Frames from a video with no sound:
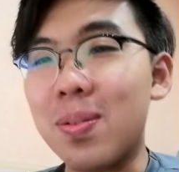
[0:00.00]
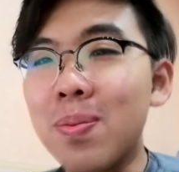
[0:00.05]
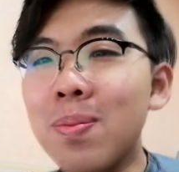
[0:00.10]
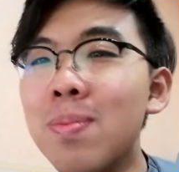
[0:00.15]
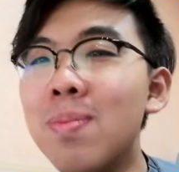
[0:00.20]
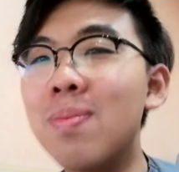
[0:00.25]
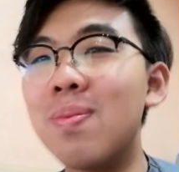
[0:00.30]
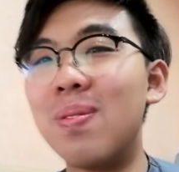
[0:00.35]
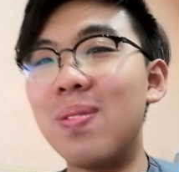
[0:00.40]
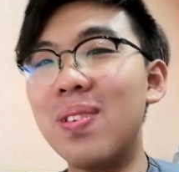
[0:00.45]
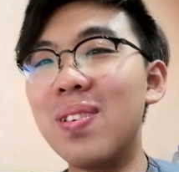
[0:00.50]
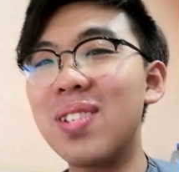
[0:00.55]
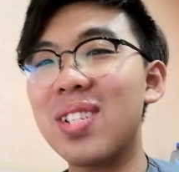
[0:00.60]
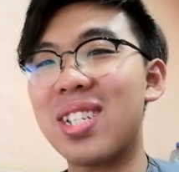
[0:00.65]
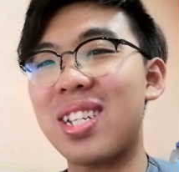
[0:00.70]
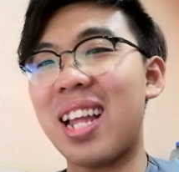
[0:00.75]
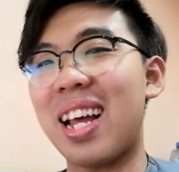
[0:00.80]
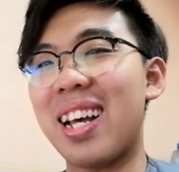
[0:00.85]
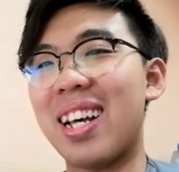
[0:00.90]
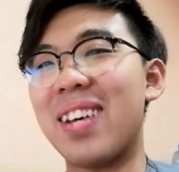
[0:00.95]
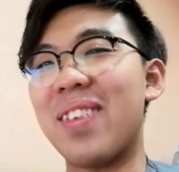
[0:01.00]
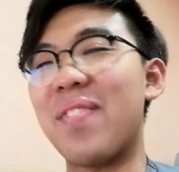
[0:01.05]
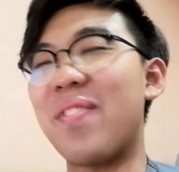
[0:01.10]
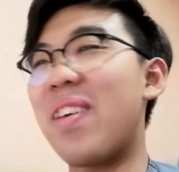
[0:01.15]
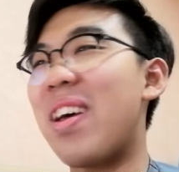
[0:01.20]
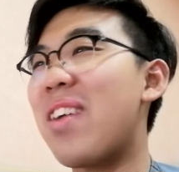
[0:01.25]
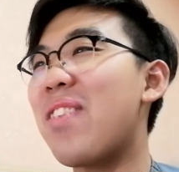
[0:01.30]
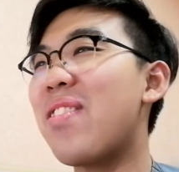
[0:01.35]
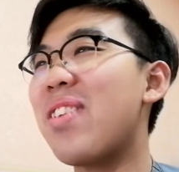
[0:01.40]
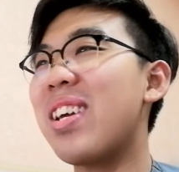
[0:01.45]
Hmm, looks like a
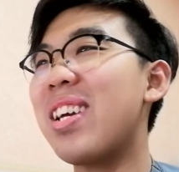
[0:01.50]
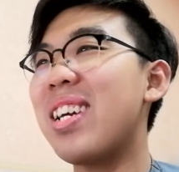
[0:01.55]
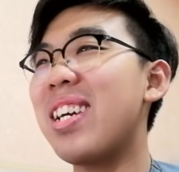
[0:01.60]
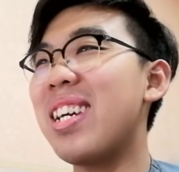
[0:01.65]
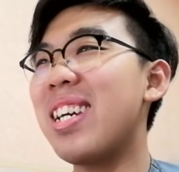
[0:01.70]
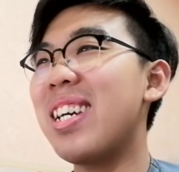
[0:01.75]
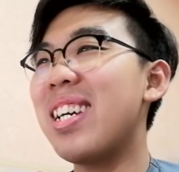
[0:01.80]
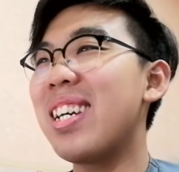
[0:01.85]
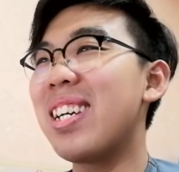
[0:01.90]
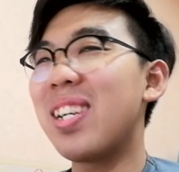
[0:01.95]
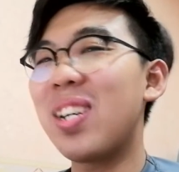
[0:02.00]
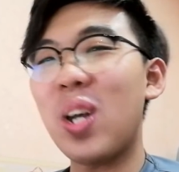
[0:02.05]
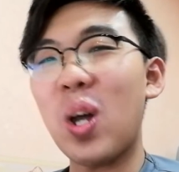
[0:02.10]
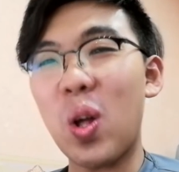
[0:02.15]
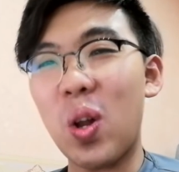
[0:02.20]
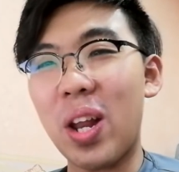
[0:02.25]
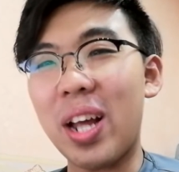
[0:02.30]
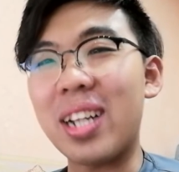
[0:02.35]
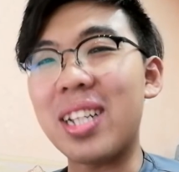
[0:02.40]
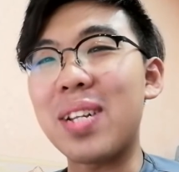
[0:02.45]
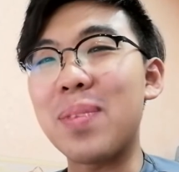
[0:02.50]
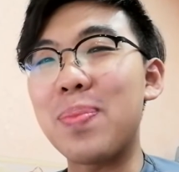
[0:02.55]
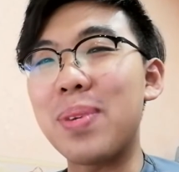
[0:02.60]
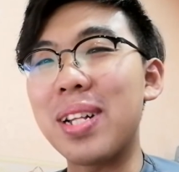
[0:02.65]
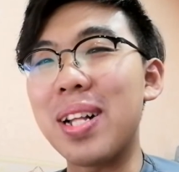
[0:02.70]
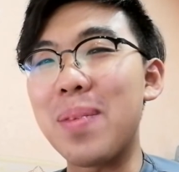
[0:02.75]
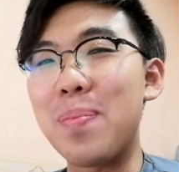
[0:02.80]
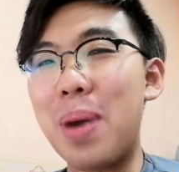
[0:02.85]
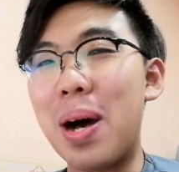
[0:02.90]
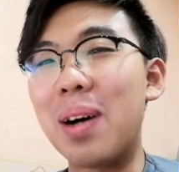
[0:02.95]
very
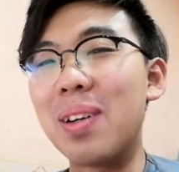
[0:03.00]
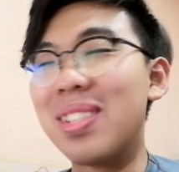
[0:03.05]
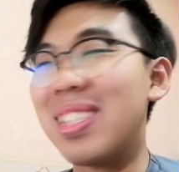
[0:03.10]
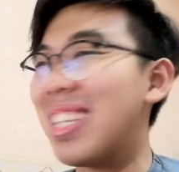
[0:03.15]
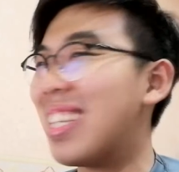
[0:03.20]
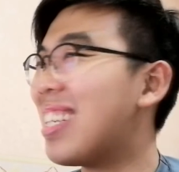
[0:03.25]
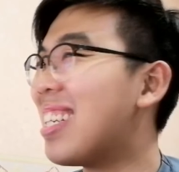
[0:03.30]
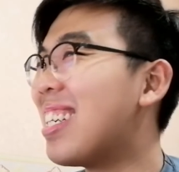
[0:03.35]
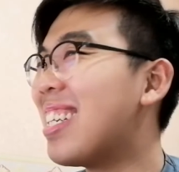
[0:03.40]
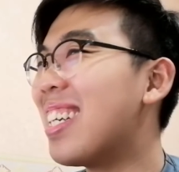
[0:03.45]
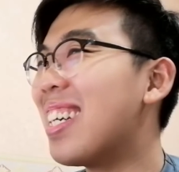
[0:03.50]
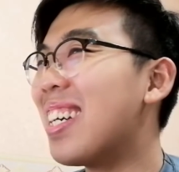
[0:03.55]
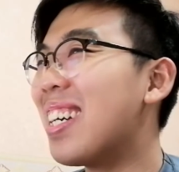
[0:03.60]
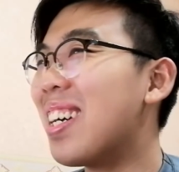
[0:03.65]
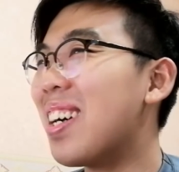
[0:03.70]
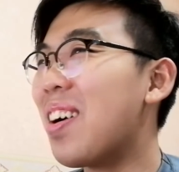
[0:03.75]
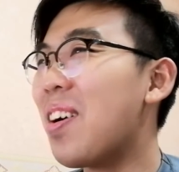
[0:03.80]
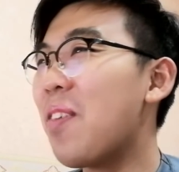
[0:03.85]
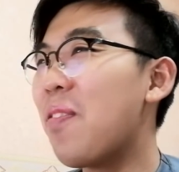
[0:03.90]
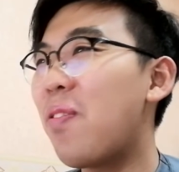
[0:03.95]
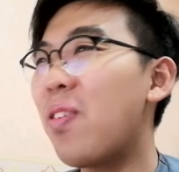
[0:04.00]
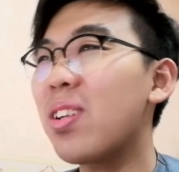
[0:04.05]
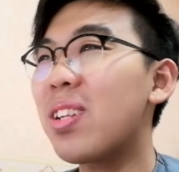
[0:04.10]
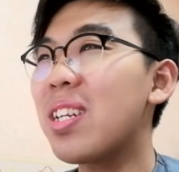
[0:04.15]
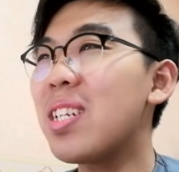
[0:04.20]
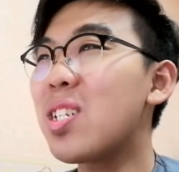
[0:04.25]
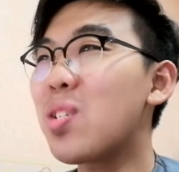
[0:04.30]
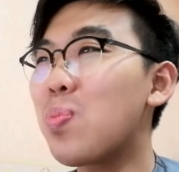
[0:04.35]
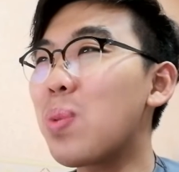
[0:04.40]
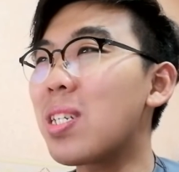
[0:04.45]
collectible amount.
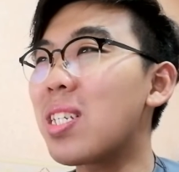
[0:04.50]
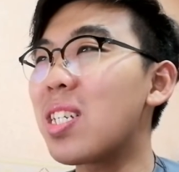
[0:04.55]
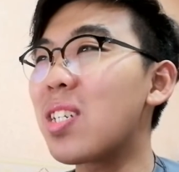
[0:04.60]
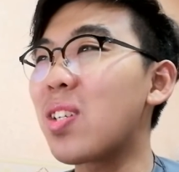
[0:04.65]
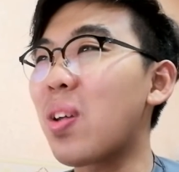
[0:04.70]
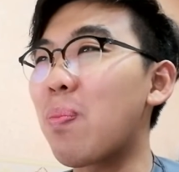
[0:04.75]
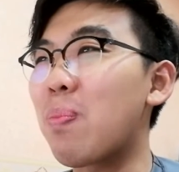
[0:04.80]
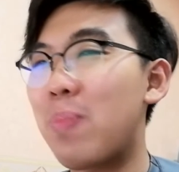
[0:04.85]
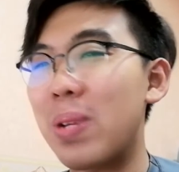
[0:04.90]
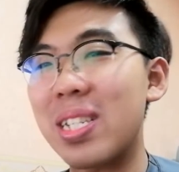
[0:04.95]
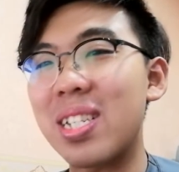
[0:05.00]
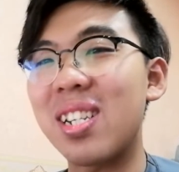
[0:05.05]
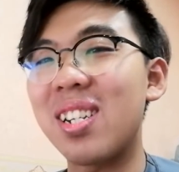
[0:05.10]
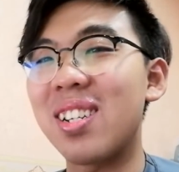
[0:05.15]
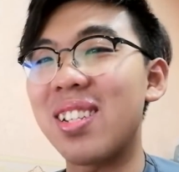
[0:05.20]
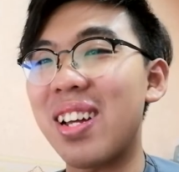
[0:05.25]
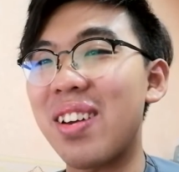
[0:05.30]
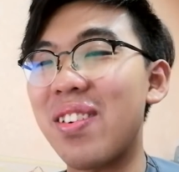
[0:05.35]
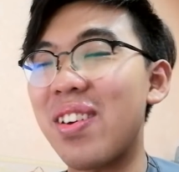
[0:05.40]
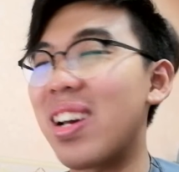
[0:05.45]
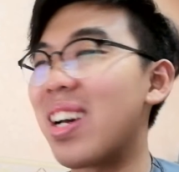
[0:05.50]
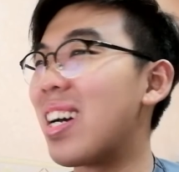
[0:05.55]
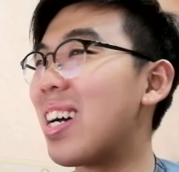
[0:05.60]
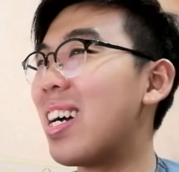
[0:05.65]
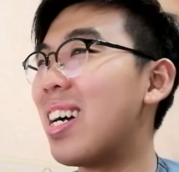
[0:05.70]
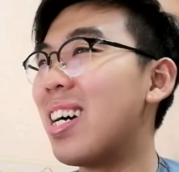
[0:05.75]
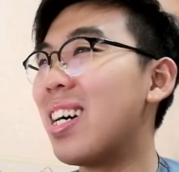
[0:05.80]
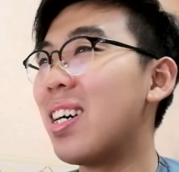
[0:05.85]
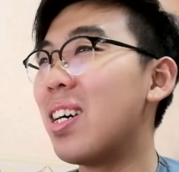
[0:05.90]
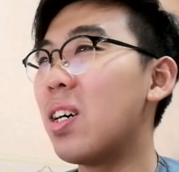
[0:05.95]
14 species of Poecilotheria.
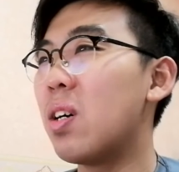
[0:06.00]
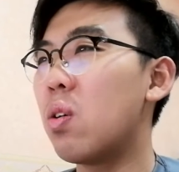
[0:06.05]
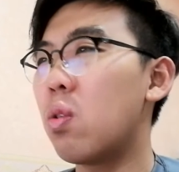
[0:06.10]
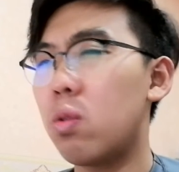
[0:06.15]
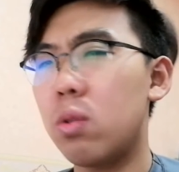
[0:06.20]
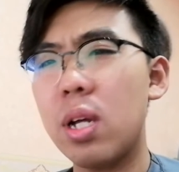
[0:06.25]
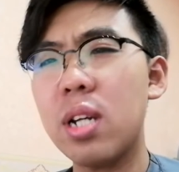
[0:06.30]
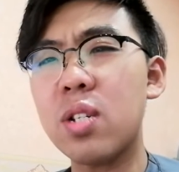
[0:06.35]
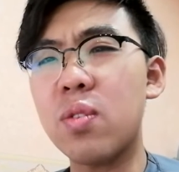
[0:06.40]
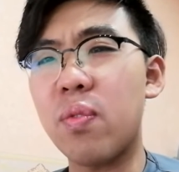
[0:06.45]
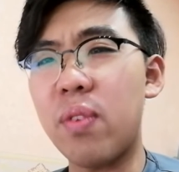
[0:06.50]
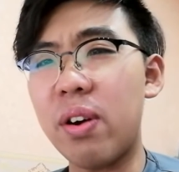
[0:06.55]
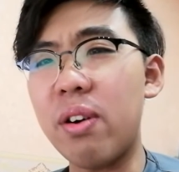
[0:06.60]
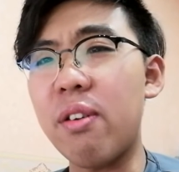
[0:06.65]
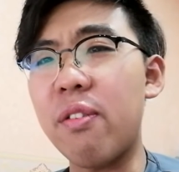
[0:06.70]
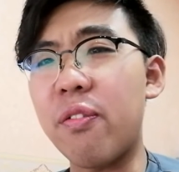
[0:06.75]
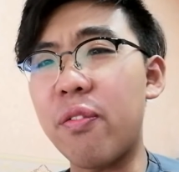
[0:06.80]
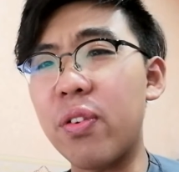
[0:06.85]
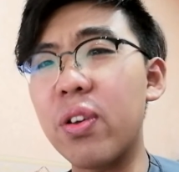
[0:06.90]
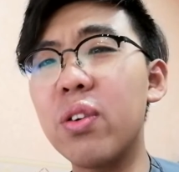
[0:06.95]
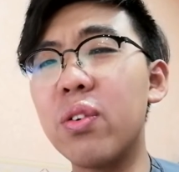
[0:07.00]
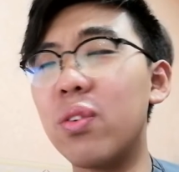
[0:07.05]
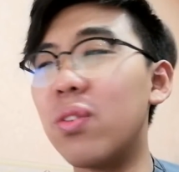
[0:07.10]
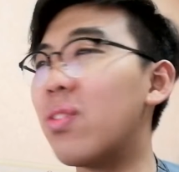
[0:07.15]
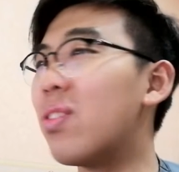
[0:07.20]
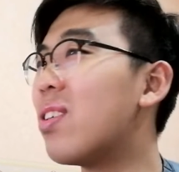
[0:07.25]
That's very few.